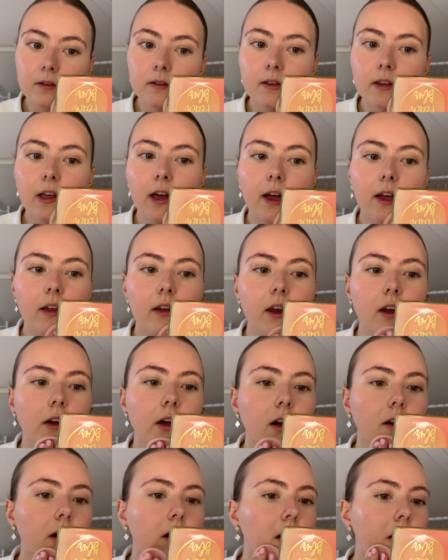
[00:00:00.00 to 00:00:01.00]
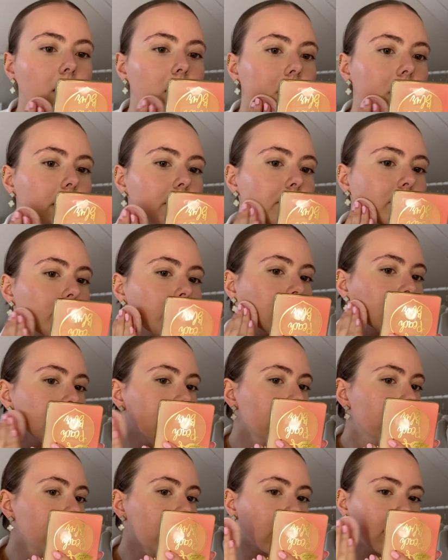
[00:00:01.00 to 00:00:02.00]
that I really
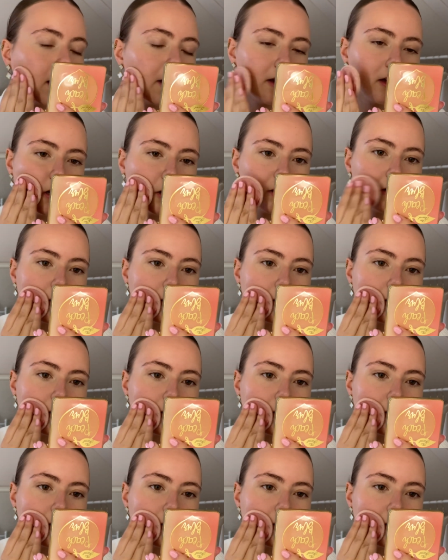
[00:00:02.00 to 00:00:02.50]
like.